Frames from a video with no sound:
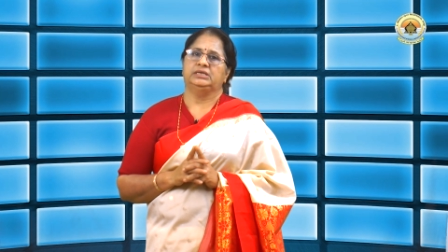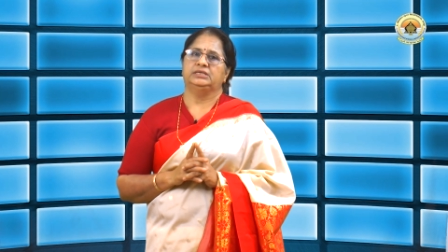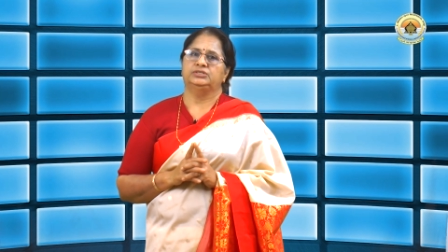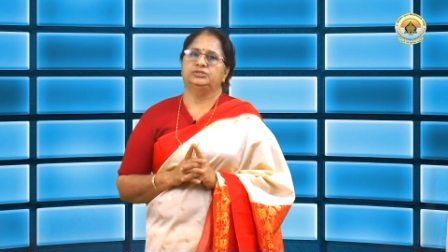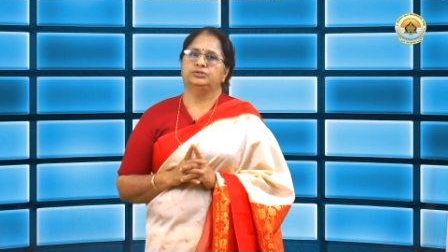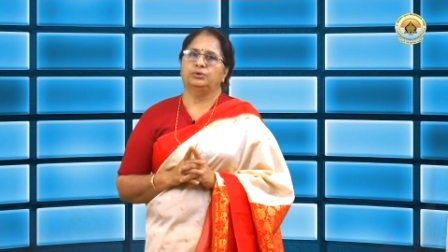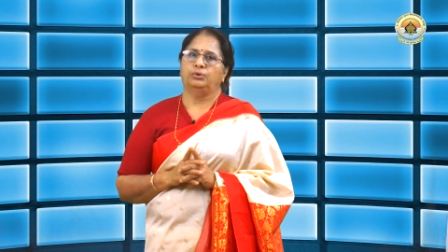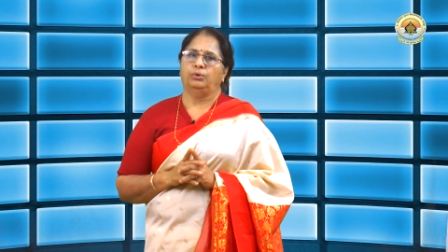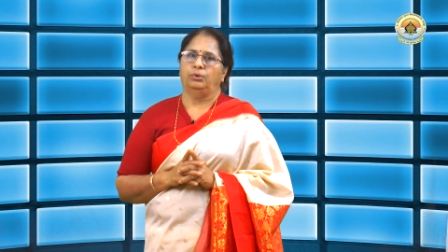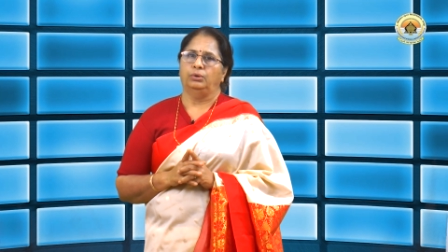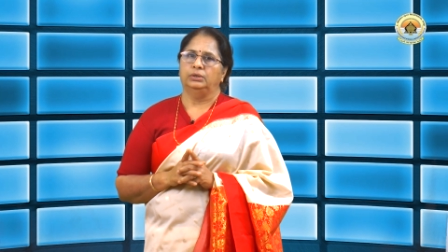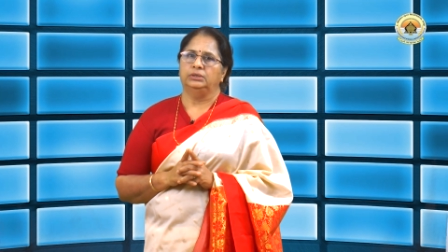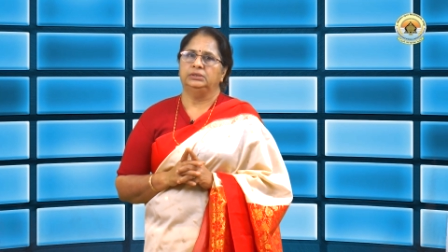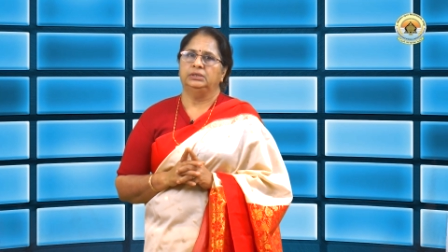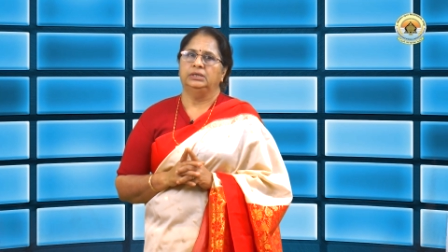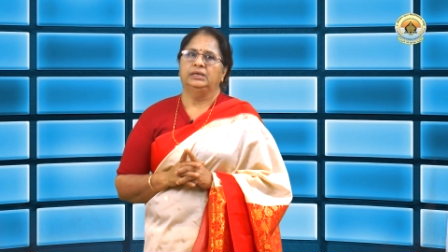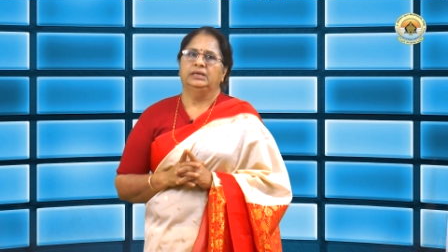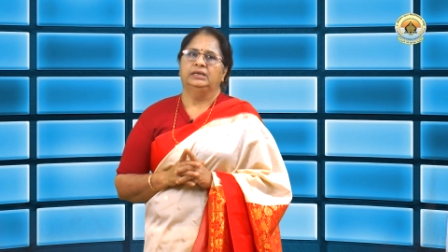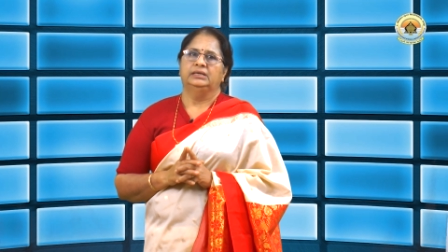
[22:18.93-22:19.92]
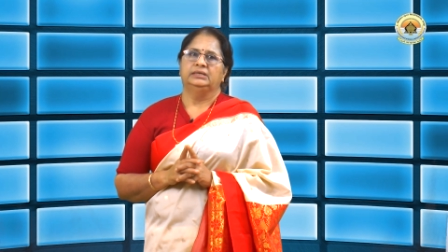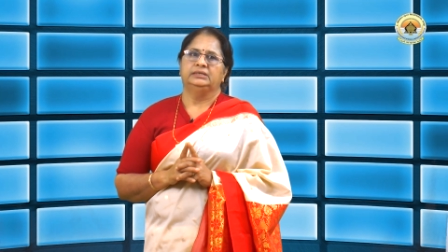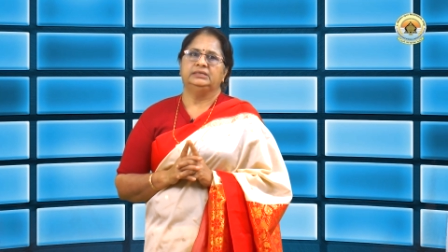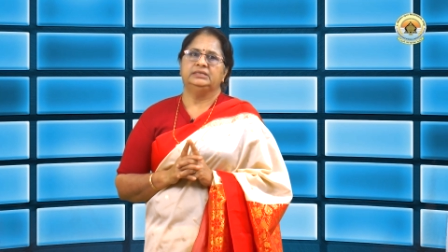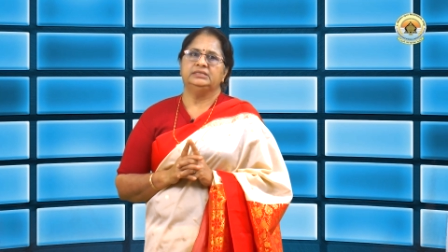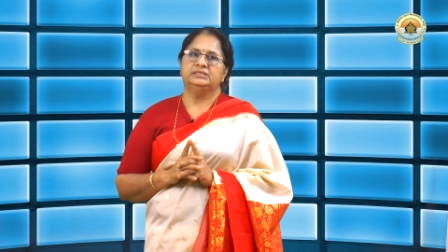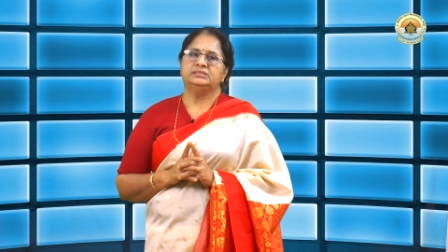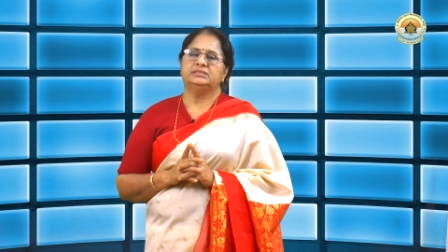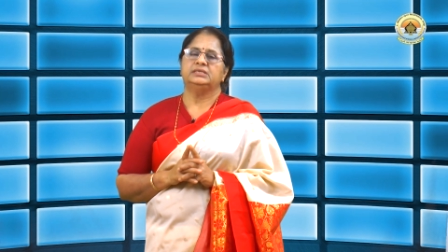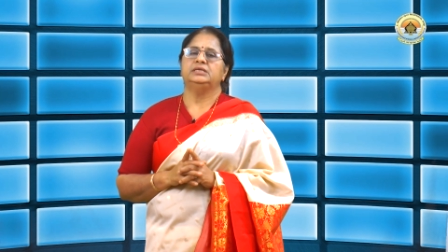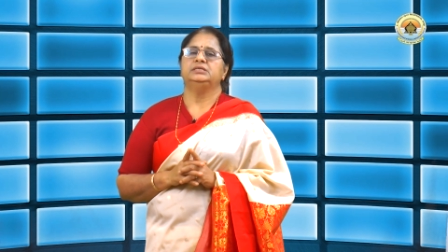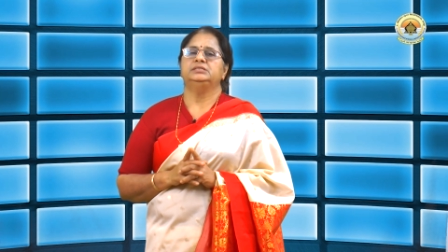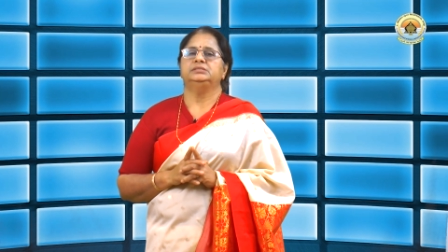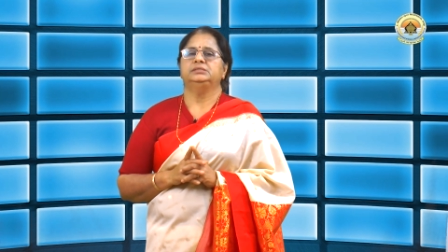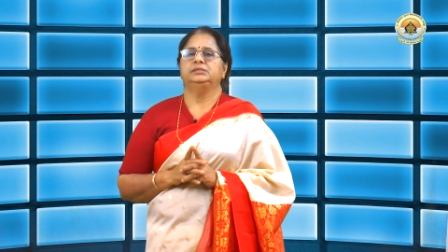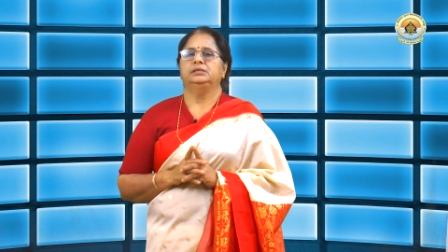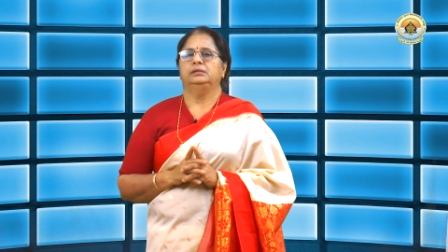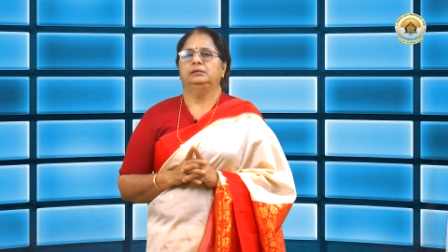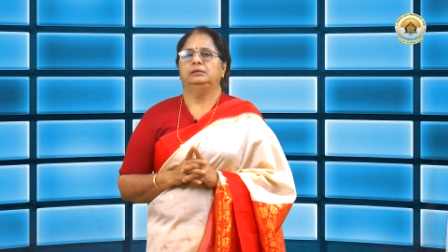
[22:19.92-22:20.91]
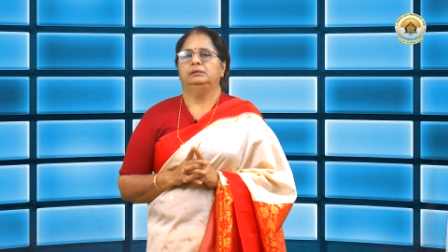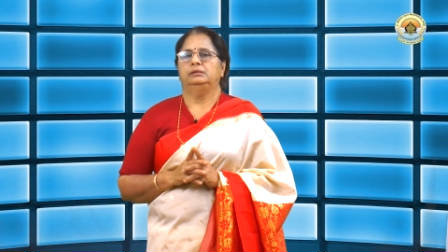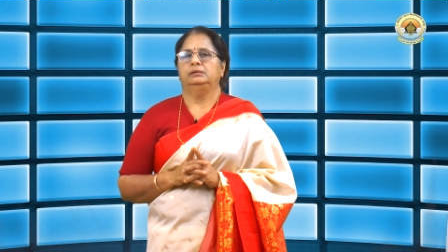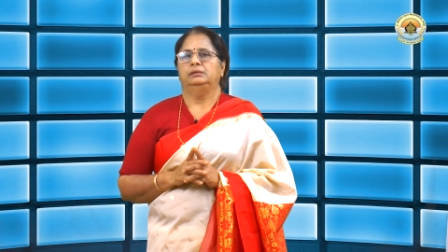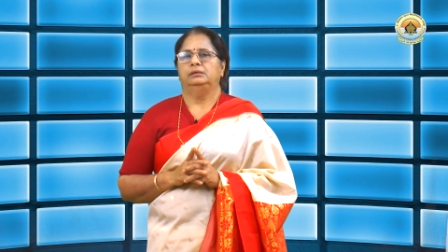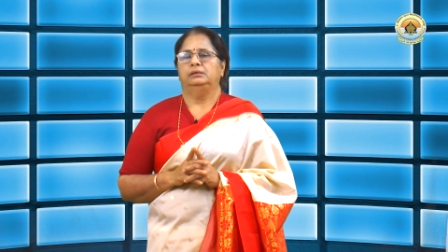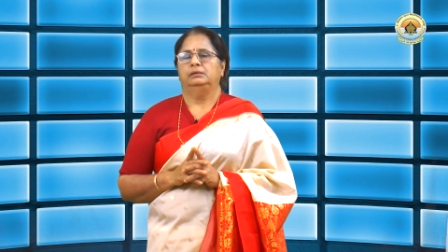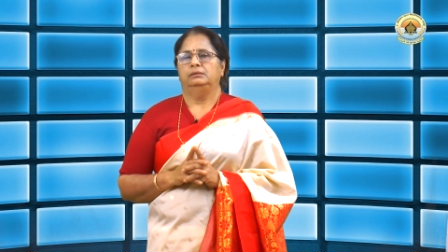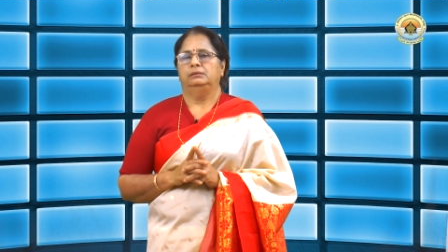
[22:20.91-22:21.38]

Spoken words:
is called decisional